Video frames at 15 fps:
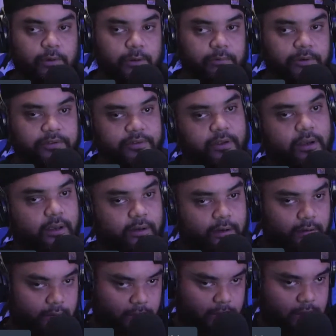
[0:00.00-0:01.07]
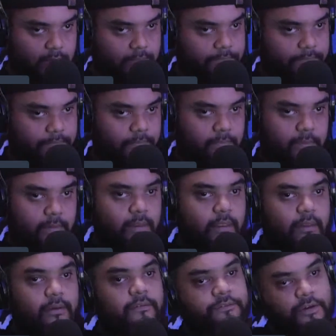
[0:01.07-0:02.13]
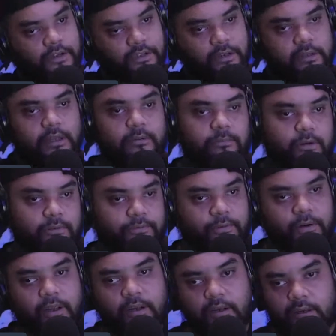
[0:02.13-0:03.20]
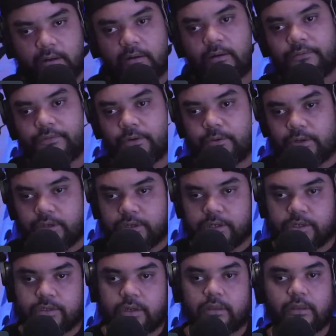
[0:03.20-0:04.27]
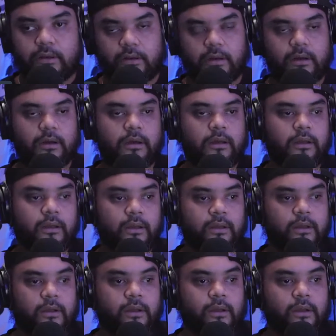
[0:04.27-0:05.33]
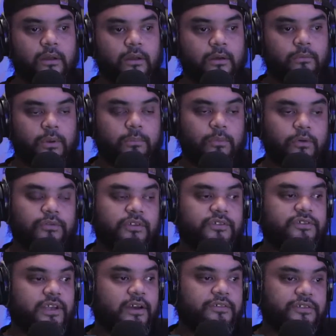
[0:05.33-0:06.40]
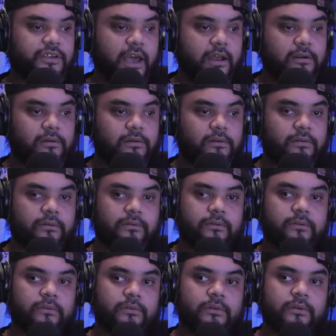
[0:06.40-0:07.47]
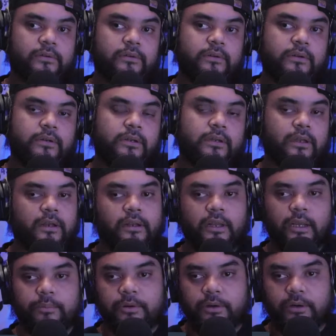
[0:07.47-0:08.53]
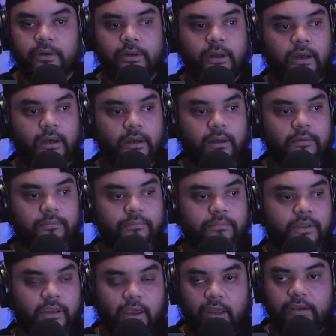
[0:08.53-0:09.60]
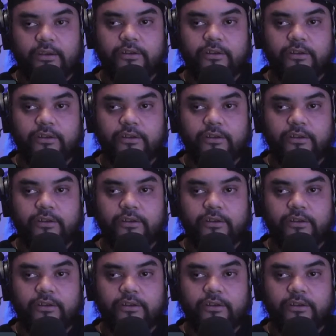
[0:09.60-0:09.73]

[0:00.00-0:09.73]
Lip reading: resided first in Linwood for like a few years, and then we moved to South Seattle in a neighborhood, the Kenyon